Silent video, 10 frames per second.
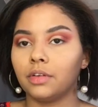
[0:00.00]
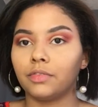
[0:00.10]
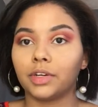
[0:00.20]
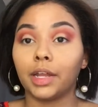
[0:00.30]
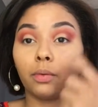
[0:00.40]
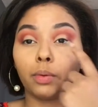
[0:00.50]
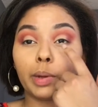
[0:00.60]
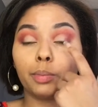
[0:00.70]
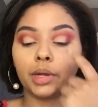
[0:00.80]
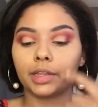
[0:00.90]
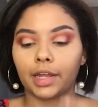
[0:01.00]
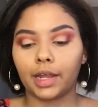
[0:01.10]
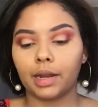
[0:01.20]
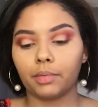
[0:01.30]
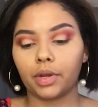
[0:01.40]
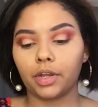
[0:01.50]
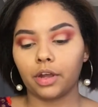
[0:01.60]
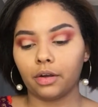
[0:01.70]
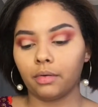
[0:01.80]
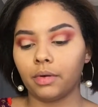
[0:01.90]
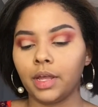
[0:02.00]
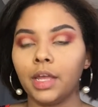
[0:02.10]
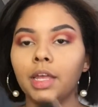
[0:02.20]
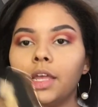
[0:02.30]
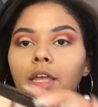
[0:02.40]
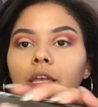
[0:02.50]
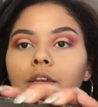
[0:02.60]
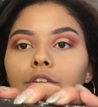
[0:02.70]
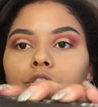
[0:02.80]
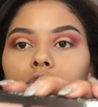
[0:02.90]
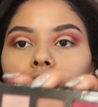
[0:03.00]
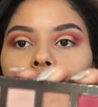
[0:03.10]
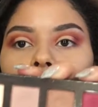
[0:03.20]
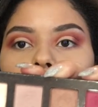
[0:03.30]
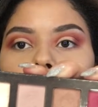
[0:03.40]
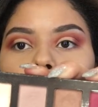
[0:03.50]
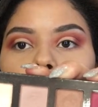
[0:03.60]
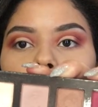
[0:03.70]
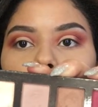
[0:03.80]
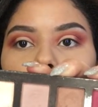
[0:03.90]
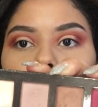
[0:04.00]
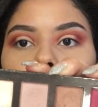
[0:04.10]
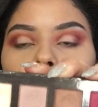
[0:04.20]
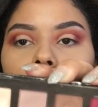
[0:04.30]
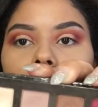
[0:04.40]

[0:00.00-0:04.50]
For like where we put that, I'm going to go into the shade Vermeer.